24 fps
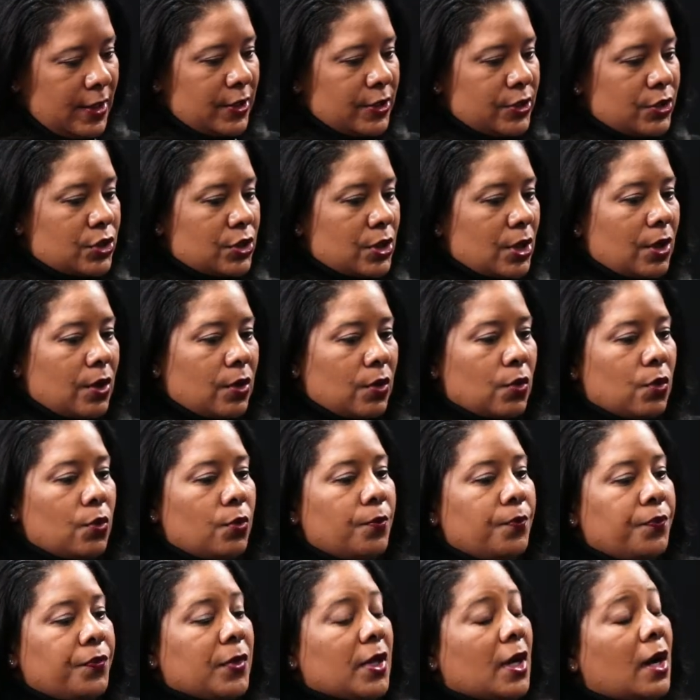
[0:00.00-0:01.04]
so
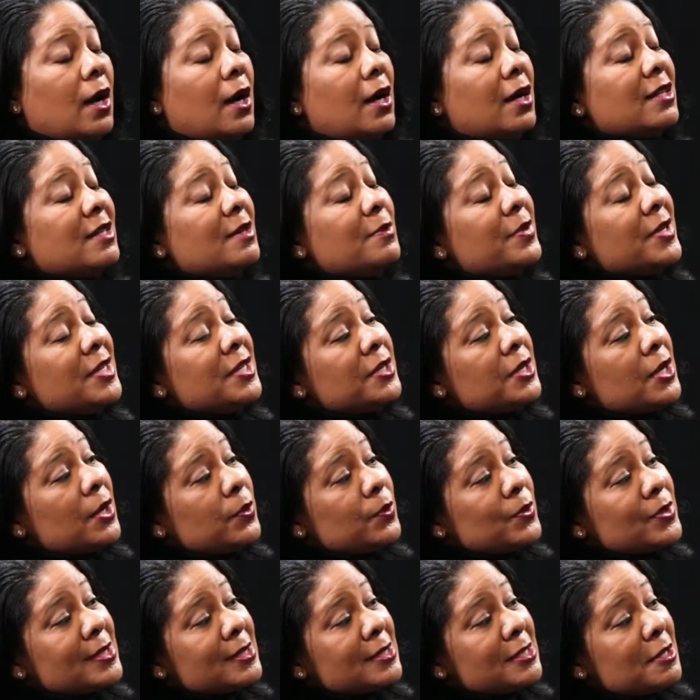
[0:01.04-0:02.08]

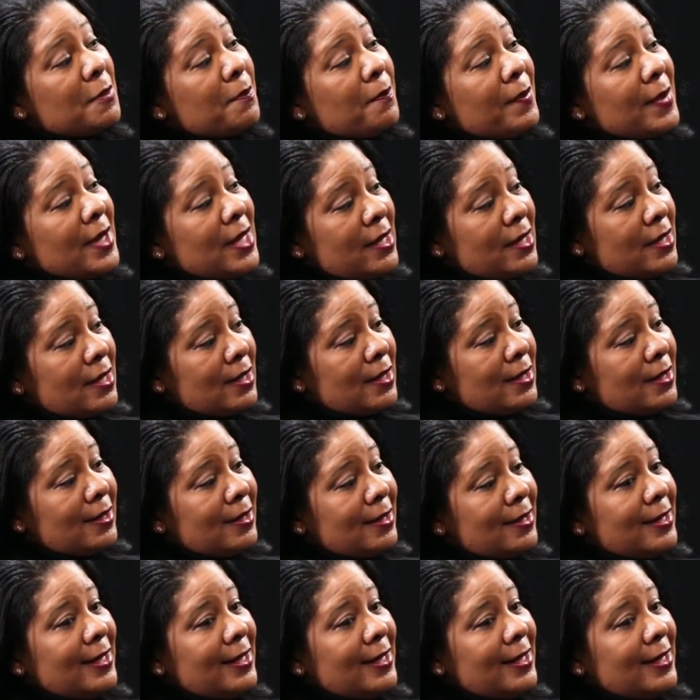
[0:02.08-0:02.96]
unbeknownst to me,